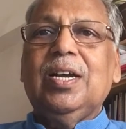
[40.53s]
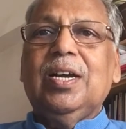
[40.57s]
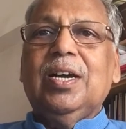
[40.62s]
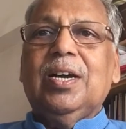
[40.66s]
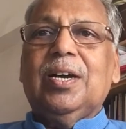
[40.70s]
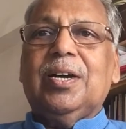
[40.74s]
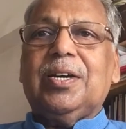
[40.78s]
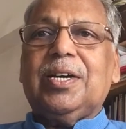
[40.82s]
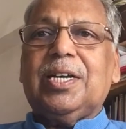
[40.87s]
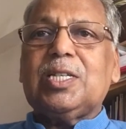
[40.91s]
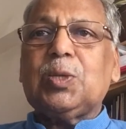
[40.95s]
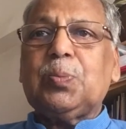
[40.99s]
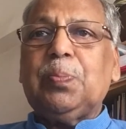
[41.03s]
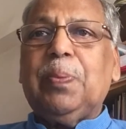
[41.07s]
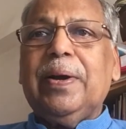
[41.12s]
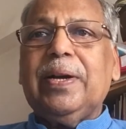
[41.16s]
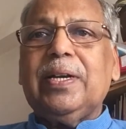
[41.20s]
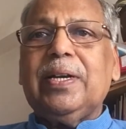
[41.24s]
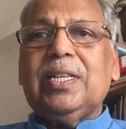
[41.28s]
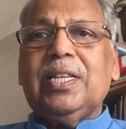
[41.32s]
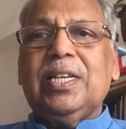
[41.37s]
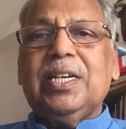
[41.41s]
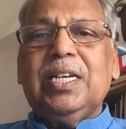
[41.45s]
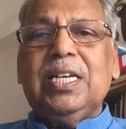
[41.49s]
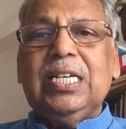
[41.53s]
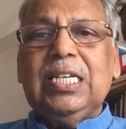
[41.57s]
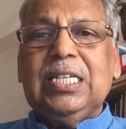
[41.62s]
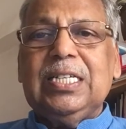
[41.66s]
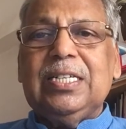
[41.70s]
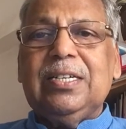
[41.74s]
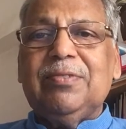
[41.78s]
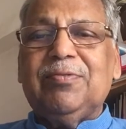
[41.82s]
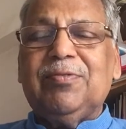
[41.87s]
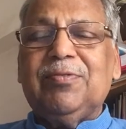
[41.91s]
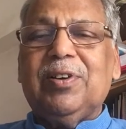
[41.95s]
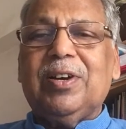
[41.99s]
Respect the
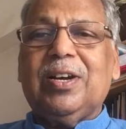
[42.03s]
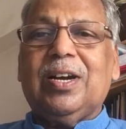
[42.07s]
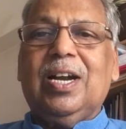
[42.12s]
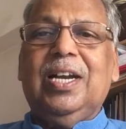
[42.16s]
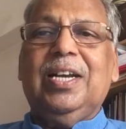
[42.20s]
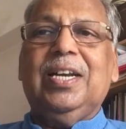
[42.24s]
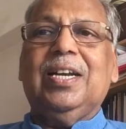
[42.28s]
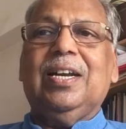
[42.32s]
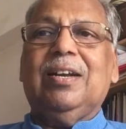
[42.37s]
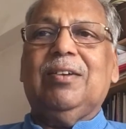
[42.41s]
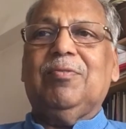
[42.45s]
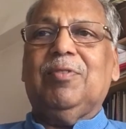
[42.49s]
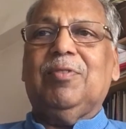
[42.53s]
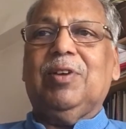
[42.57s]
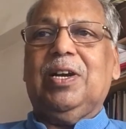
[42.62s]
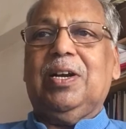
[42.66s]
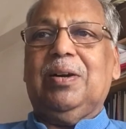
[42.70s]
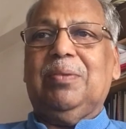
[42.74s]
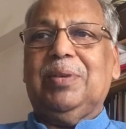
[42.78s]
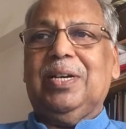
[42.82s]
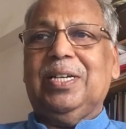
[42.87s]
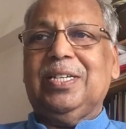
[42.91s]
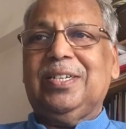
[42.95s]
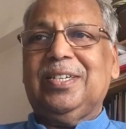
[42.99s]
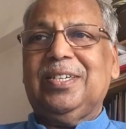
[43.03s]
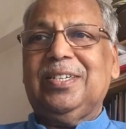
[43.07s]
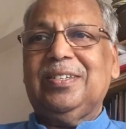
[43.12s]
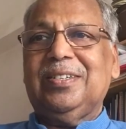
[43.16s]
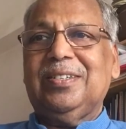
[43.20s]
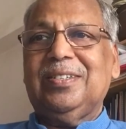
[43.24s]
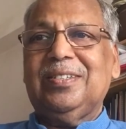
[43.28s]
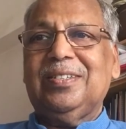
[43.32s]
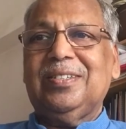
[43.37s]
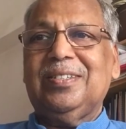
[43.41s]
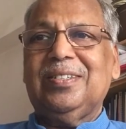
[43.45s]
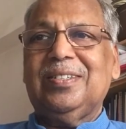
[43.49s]
need for clean environment
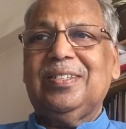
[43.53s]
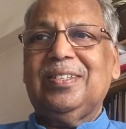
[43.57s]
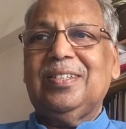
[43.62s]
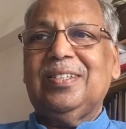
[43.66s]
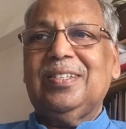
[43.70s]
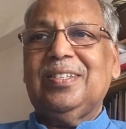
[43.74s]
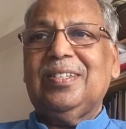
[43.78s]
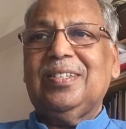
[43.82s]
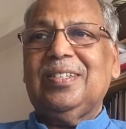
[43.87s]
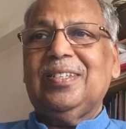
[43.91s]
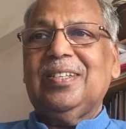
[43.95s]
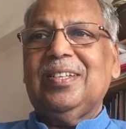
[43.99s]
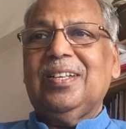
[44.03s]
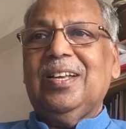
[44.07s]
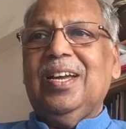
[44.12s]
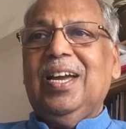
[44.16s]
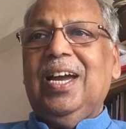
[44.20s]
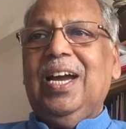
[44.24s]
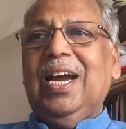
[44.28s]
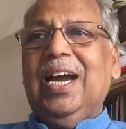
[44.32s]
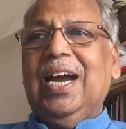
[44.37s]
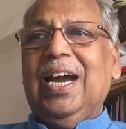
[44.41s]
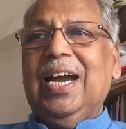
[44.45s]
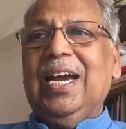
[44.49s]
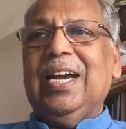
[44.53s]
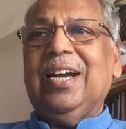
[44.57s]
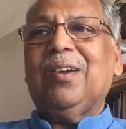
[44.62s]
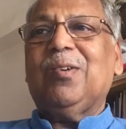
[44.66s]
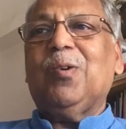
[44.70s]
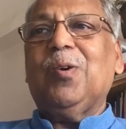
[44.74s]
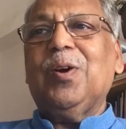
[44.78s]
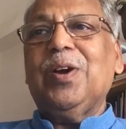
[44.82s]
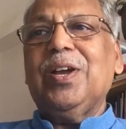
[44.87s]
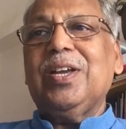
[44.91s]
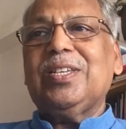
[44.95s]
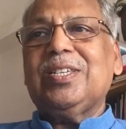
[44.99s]
and
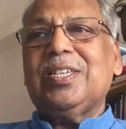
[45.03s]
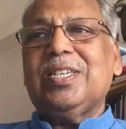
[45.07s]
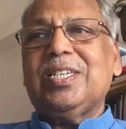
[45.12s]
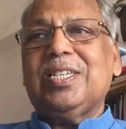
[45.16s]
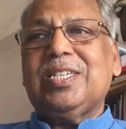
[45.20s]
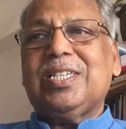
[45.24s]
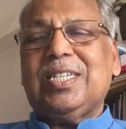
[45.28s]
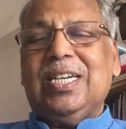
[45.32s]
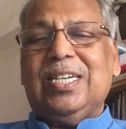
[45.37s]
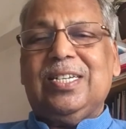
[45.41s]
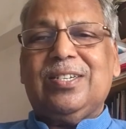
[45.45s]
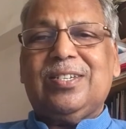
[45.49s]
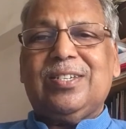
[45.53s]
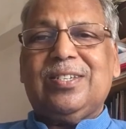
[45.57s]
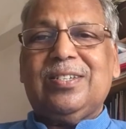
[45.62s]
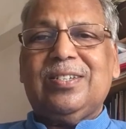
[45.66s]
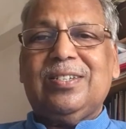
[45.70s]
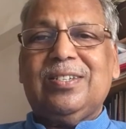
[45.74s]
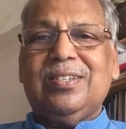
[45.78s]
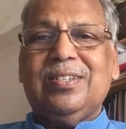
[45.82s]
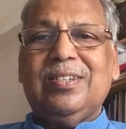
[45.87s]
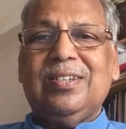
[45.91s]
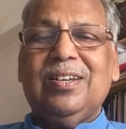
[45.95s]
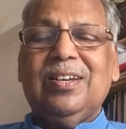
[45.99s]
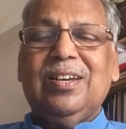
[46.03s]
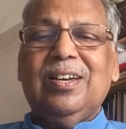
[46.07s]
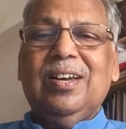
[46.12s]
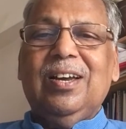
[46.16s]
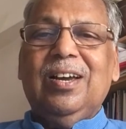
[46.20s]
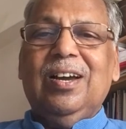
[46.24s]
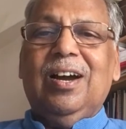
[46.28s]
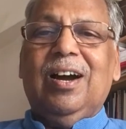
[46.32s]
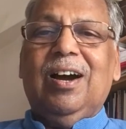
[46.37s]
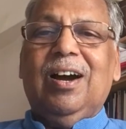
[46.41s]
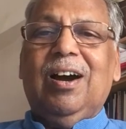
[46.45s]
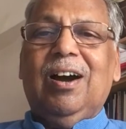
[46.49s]
coexistence
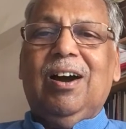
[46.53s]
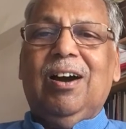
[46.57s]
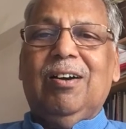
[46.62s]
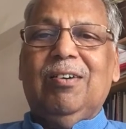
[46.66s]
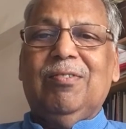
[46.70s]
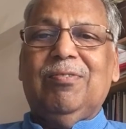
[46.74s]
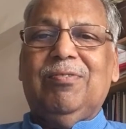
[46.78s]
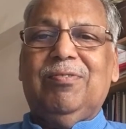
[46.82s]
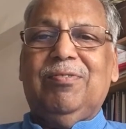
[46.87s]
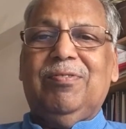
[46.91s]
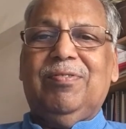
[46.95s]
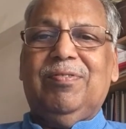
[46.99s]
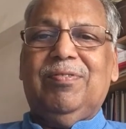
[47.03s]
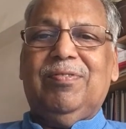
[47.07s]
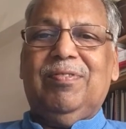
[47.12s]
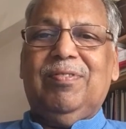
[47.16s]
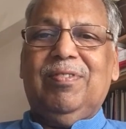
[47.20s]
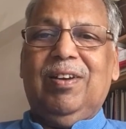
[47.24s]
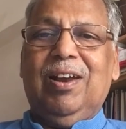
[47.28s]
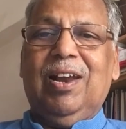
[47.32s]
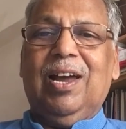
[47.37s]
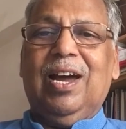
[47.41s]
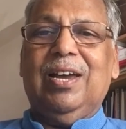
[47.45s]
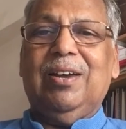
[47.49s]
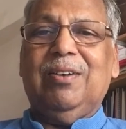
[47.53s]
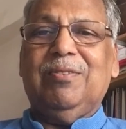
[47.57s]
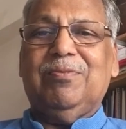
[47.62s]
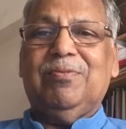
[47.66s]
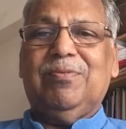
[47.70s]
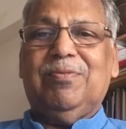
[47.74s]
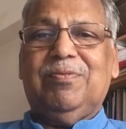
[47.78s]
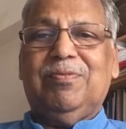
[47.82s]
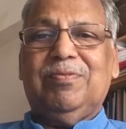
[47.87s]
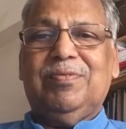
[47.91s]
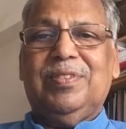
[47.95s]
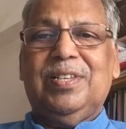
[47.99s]
of life,
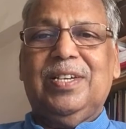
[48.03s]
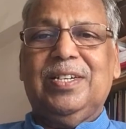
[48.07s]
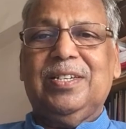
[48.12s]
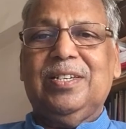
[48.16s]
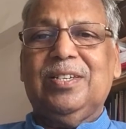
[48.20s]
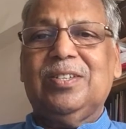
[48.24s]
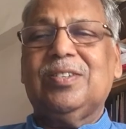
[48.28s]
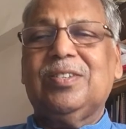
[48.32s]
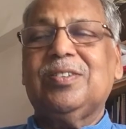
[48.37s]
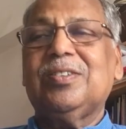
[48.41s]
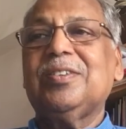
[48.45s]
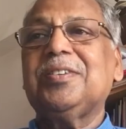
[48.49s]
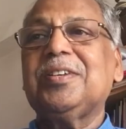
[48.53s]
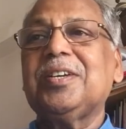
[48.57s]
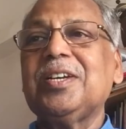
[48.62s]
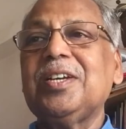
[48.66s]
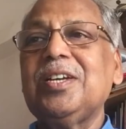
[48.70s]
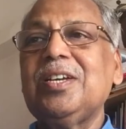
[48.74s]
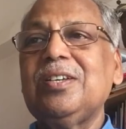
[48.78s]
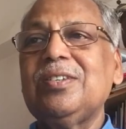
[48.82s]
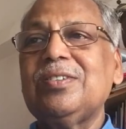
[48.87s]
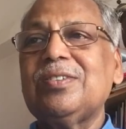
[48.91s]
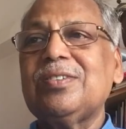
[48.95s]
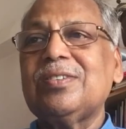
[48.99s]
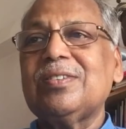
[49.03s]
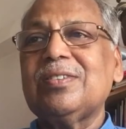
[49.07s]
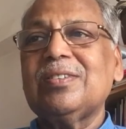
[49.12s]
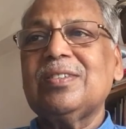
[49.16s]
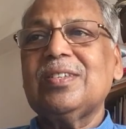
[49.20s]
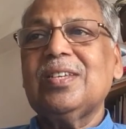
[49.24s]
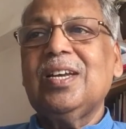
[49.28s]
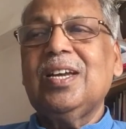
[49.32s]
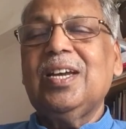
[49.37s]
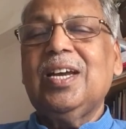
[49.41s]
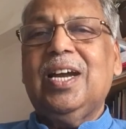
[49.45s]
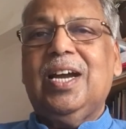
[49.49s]
that is trees
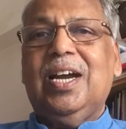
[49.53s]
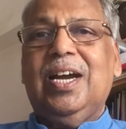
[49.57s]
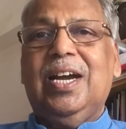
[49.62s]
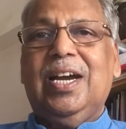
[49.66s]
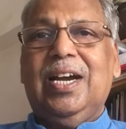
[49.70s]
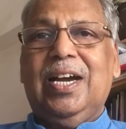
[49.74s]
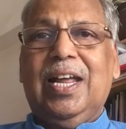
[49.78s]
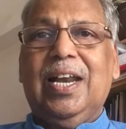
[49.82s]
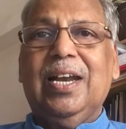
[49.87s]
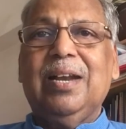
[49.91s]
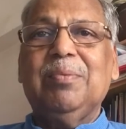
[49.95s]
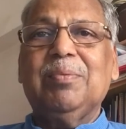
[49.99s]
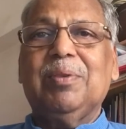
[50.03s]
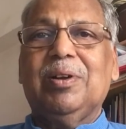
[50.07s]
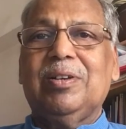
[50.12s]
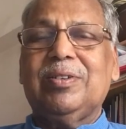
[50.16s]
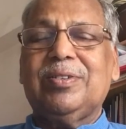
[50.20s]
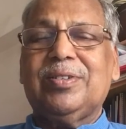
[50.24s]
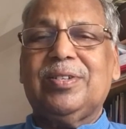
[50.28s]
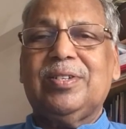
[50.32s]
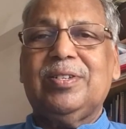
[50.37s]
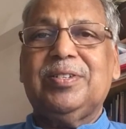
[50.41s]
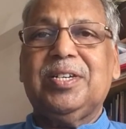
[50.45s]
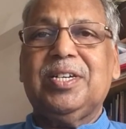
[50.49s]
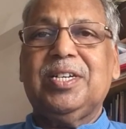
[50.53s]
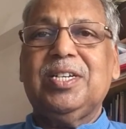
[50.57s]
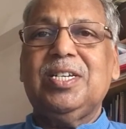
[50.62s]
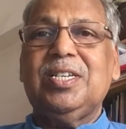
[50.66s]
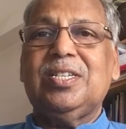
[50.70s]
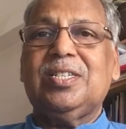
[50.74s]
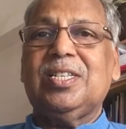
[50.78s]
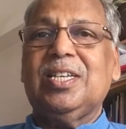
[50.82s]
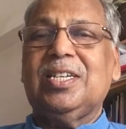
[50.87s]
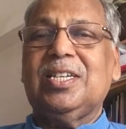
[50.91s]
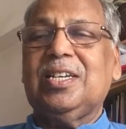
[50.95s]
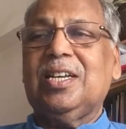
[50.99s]
and animals,
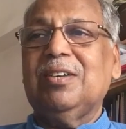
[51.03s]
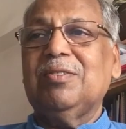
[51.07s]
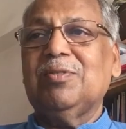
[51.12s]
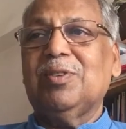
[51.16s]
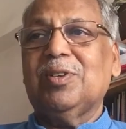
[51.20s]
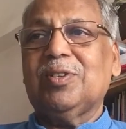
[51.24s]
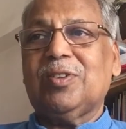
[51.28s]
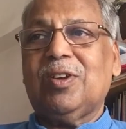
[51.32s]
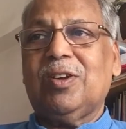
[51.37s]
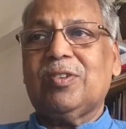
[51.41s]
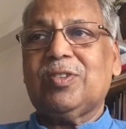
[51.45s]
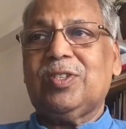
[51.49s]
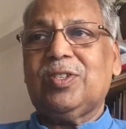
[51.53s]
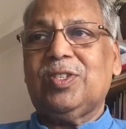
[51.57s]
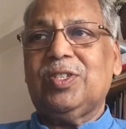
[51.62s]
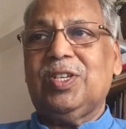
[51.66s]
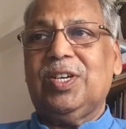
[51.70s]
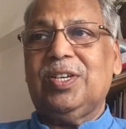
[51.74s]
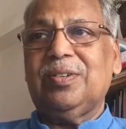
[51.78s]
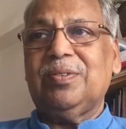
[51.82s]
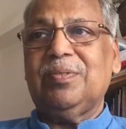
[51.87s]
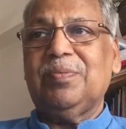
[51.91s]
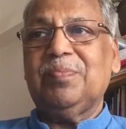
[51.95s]
trees that give us oxygen.